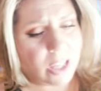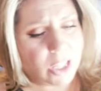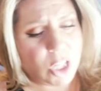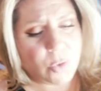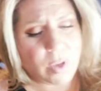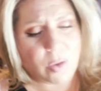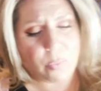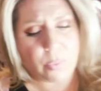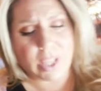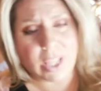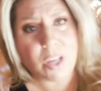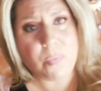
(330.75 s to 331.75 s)
you, it
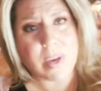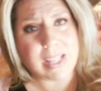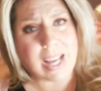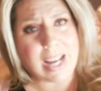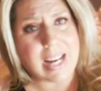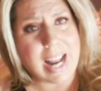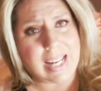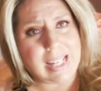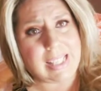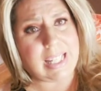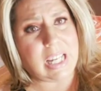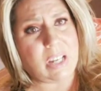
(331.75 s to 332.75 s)
really was a nice
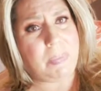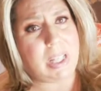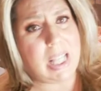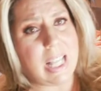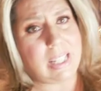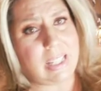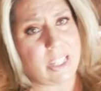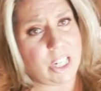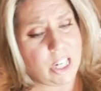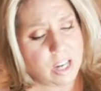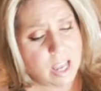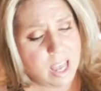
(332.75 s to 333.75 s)
deep
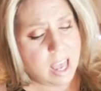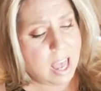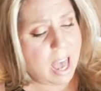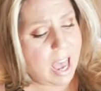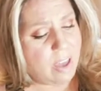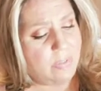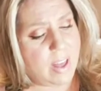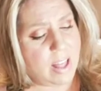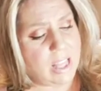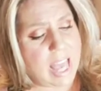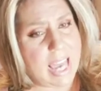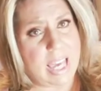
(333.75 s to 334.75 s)
cleanser. I felt
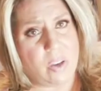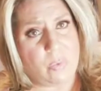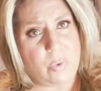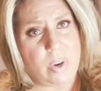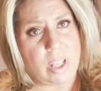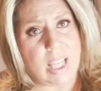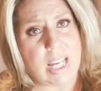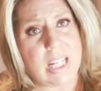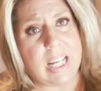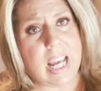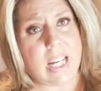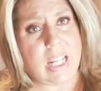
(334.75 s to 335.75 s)
like it really
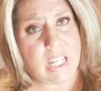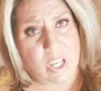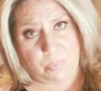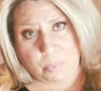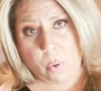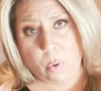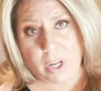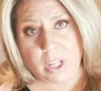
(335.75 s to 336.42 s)
did deep pore